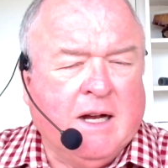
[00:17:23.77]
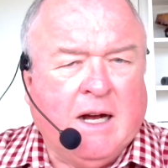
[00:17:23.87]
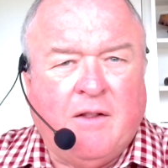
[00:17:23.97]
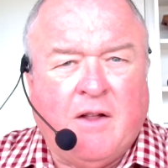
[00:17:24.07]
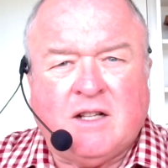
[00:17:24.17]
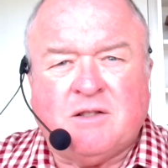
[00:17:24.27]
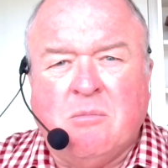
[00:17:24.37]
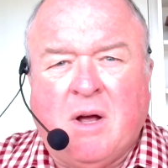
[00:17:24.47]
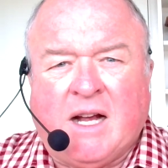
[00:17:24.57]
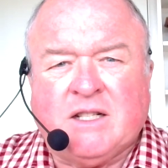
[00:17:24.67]
And that's
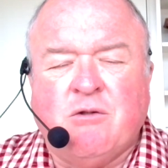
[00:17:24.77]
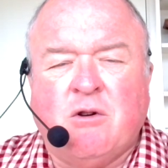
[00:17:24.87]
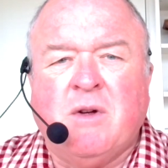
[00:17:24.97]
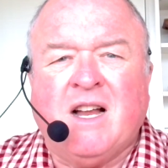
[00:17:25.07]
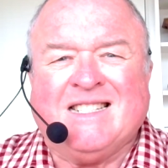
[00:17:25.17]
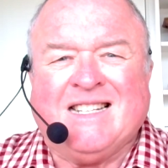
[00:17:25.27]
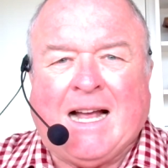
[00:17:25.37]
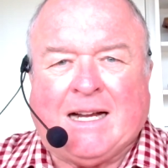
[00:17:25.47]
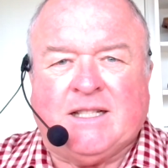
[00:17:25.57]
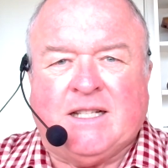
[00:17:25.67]
maximum
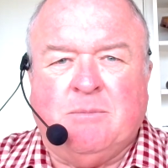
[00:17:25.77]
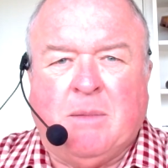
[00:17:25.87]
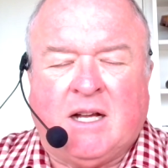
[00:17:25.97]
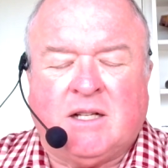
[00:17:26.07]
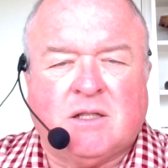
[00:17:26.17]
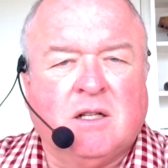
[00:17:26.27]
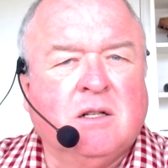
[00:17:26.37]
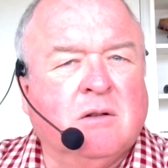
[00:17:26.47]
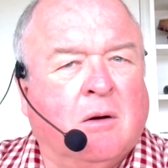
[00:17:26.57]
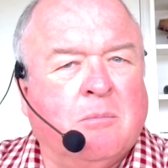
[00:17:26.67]
taxi mass,
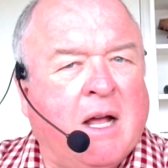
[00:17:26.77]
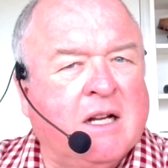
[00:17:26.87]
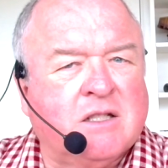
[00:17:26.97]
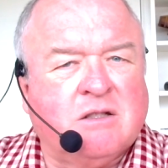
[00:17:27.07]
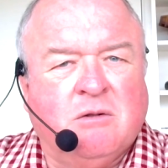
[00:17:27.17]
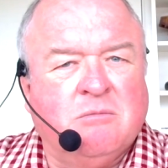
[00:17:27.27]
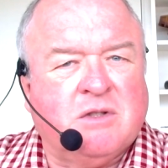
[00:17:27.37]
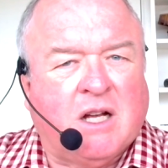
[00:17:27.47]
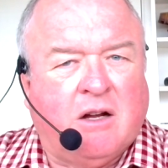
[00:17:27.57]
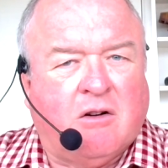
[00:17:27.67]
not maximum
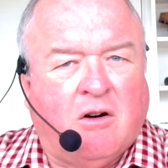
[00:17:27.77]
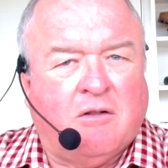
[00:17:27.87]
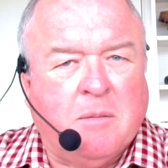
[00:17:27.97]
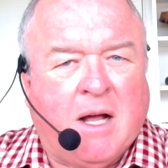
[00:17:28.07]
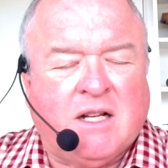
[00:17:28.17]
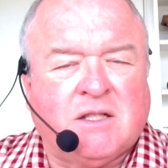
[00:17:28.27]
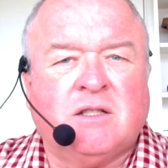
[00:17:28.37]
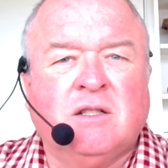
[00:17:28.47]
takeoff mass,